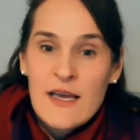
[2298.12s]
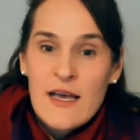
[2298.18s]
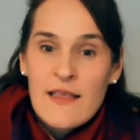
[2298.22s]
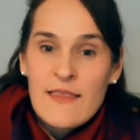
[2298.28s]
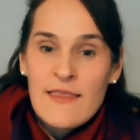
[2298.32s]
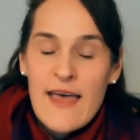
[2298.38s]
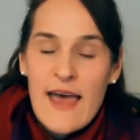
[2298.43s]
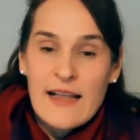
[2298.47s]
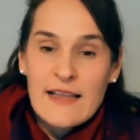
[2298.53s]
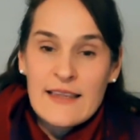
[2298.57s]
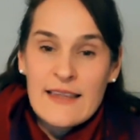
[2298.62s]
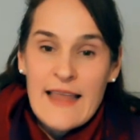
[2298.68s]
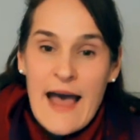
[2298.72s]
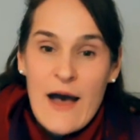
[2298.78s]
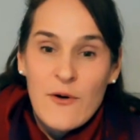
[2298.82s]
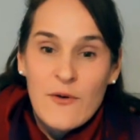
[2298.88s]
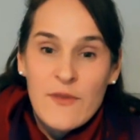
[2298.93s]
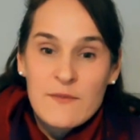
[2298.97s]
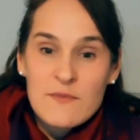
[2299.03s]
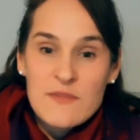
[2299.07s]
that
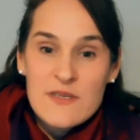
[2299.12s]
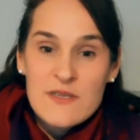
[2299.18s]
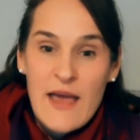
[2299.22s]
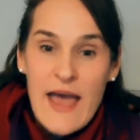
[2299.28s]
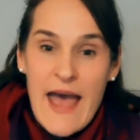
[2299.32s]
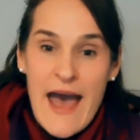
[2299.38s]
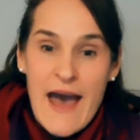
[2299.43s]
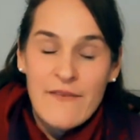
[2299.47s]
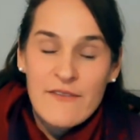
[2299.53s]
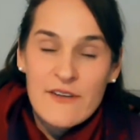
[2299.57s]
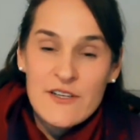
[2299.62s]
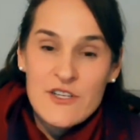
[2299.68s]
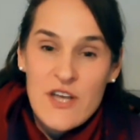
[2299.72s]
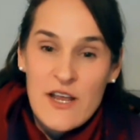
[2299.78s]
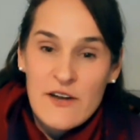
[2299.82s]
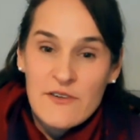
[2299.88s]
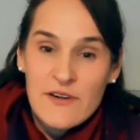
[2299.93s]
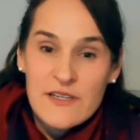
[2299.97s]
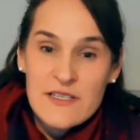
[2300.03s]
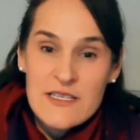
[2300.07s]
allow them to have a
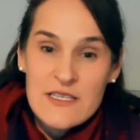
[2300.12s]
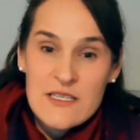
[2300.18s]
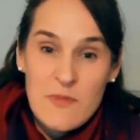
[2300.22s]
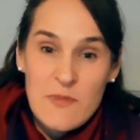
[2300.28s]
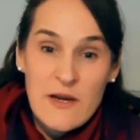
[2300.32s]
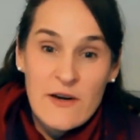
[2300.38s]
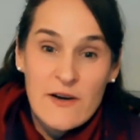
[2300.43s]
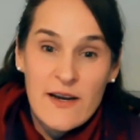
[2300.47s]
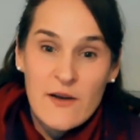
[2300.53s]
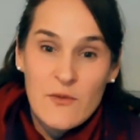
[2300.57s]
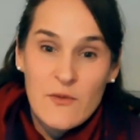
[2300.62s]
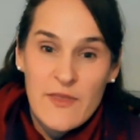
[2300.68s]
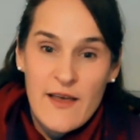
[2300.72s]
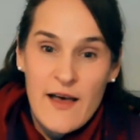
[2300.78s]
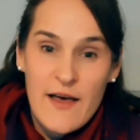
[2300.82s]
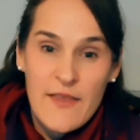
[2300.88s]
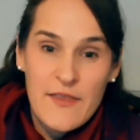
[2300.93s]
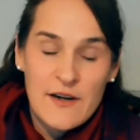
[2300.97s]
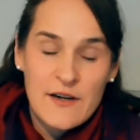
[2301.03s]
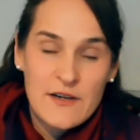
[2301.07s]
generous spirit with
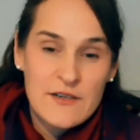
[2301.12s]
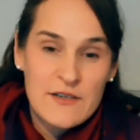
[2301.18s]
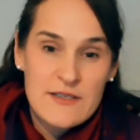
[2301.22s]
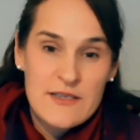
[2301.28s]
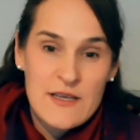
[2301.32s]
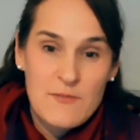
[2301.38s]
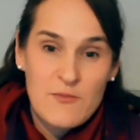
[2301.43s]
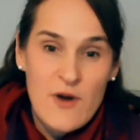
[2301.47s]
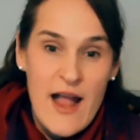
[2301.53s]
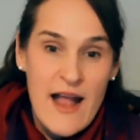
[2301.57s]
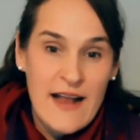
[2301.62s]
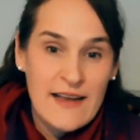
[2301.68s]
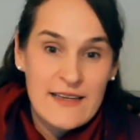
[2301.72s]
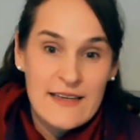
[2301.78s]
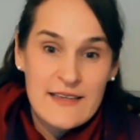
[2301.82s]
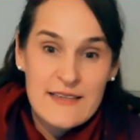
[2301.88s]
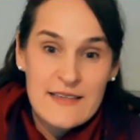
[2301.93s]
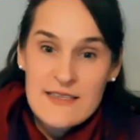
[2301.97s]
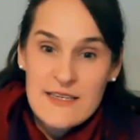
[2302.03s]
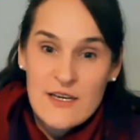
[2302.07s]
others, to
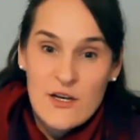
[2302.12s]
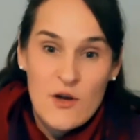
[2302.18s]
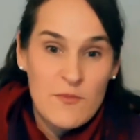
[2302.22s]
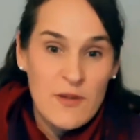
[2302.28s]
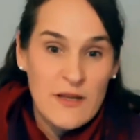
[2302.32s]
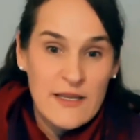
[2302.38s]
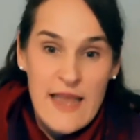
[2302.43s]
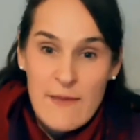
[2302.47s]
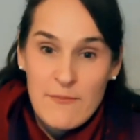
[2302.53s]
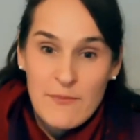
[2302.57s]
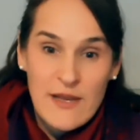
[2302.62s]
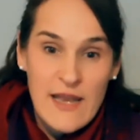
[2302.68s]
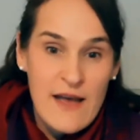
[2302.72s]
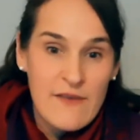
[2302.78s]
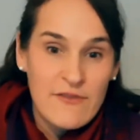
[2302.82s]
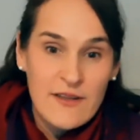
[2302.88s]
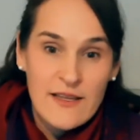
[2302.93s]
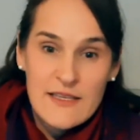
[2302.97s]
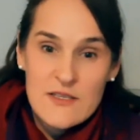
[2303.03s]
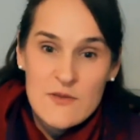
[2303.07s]
practice, you know,
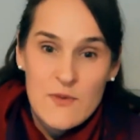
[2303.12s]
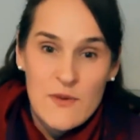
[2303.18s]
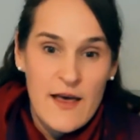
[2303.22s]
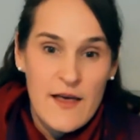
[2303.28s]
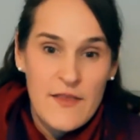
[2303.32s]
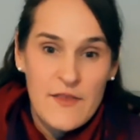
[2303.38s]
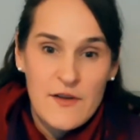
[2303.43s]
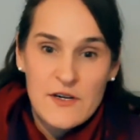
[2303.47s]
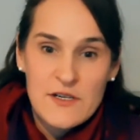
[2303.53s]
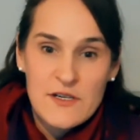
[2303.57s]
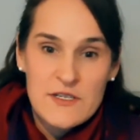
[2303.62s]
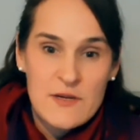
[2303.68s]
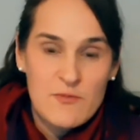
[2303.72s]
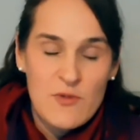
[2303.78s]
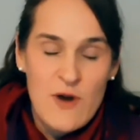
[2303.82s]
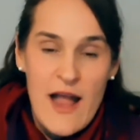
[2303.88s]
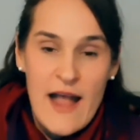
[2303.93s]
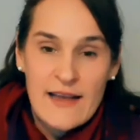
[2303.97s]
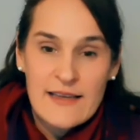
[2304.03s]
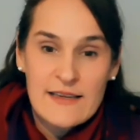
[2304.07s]
benevolence with others, to
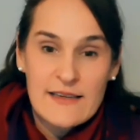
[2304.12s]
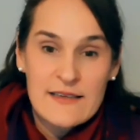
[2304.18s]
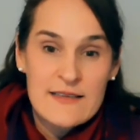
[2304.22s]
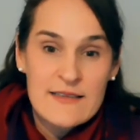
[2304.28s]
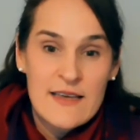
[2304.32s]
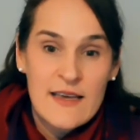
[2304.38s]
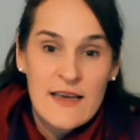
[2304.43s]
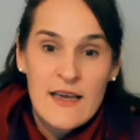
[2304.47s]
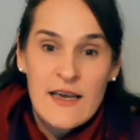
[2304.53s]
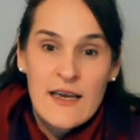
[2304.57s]
practice